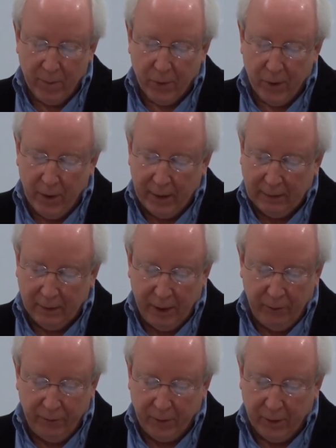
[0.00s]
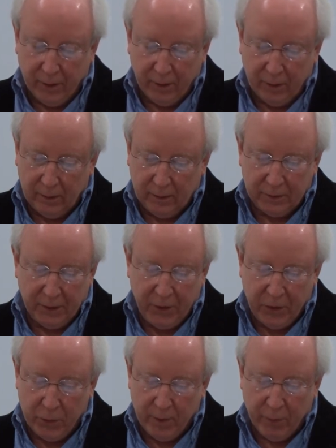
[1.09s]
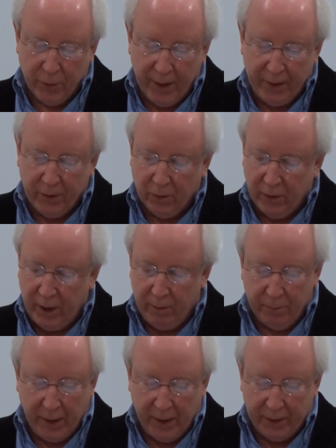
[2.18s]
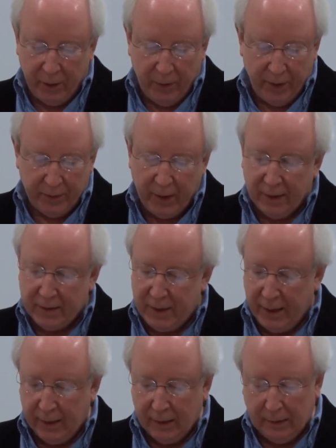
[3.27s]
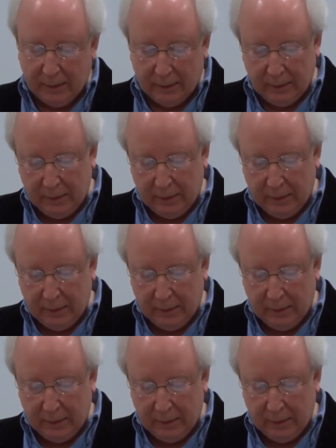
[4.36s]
a broad leaf curled into a bright green body with a tail.